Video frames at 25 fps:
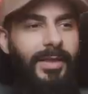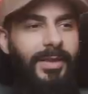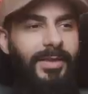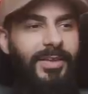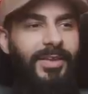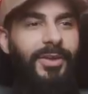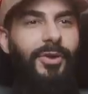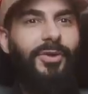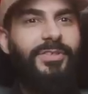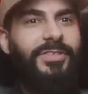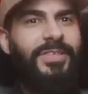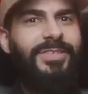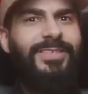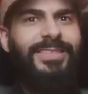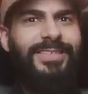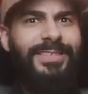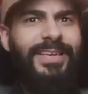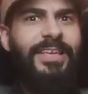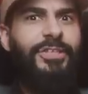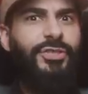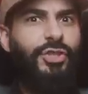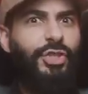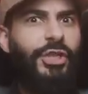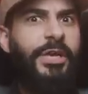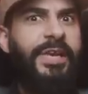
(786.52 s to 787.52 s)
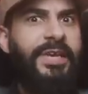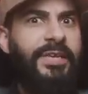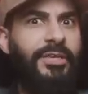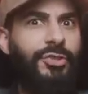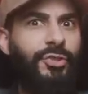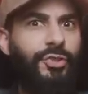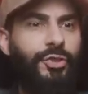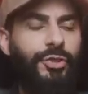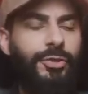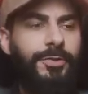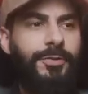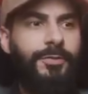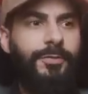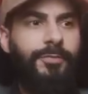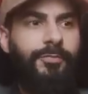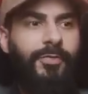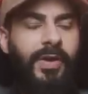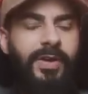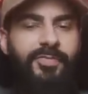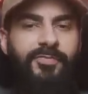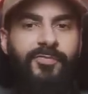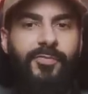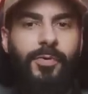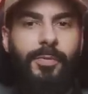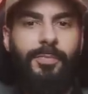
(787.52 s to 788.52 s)
It's a distinct change,
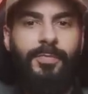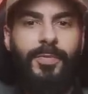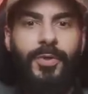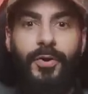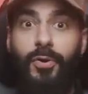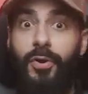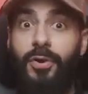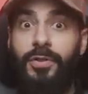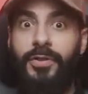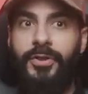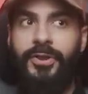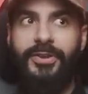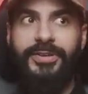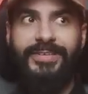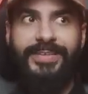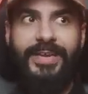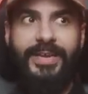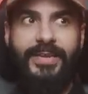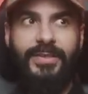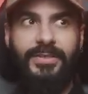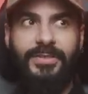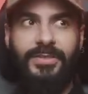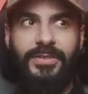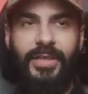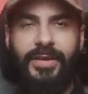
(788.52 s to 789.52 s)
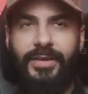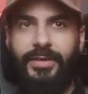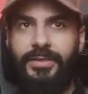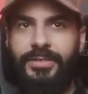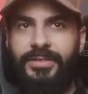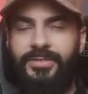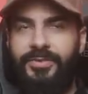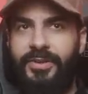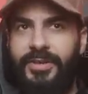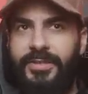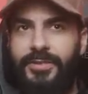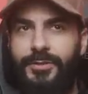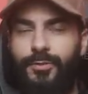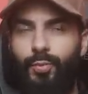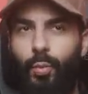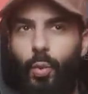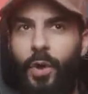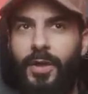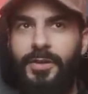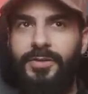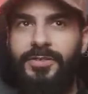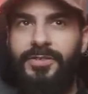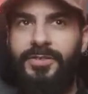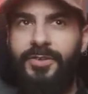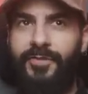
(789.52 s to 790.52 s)
right, from the earlier days, like series
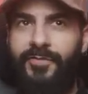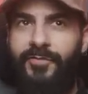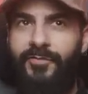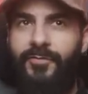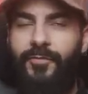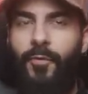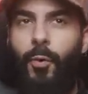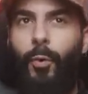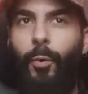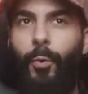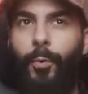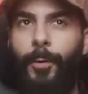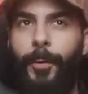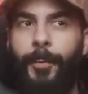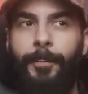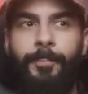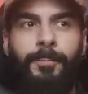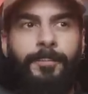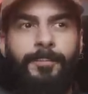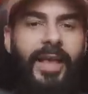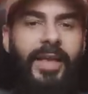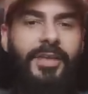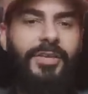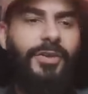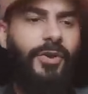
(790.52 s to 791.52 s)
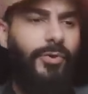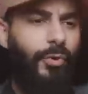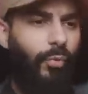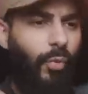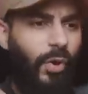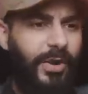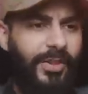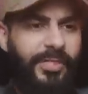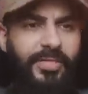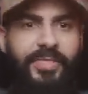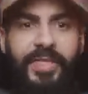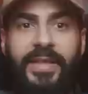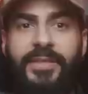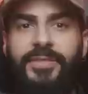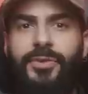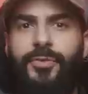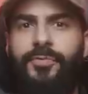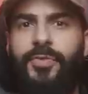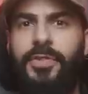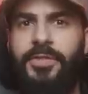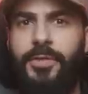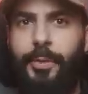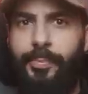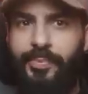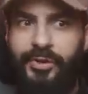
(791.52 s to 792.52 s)
1 to 4. And, you know, one of the things I
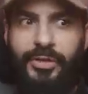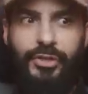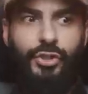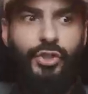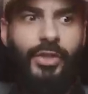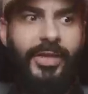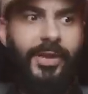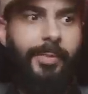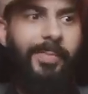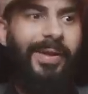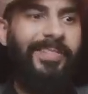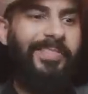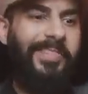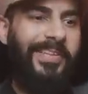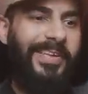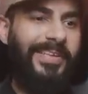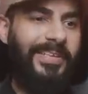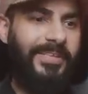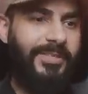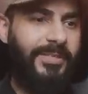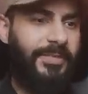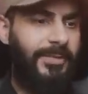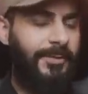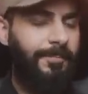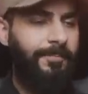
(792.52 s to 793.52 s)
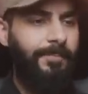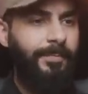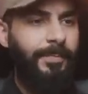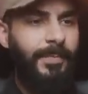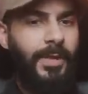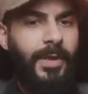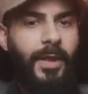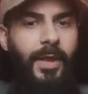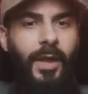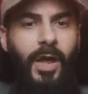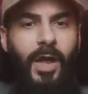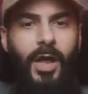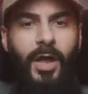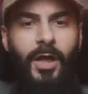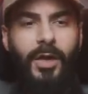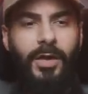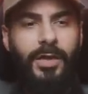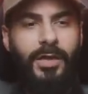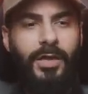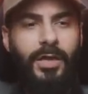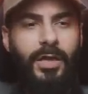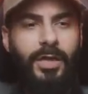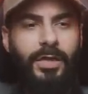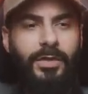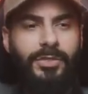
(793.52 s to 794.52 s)
really appreciate about this
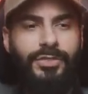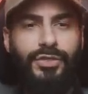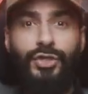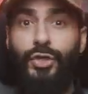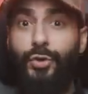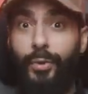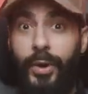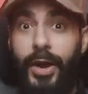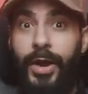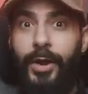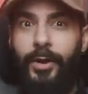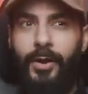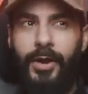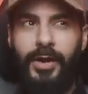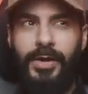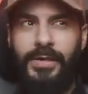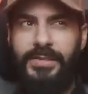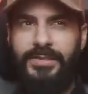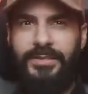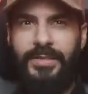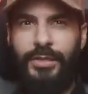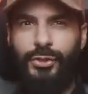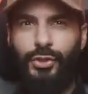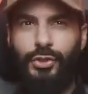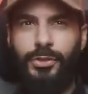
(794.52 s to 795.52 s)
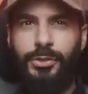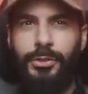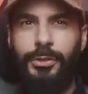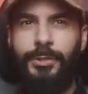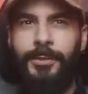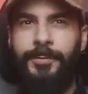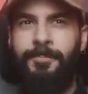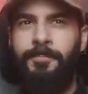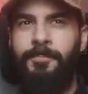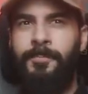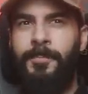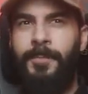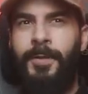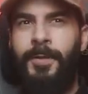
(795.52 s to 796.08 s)
new era, essentially,